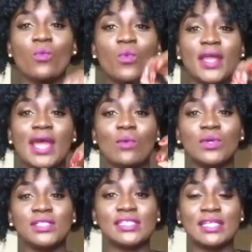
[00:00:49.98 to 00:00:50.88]
when I
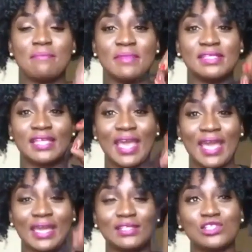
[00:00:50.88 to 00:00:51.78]
went to the Miss
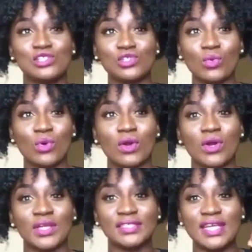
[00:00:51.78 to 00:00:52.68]
A
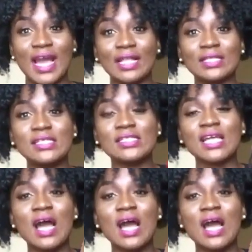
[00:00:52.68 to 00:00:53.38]
store in Dallas.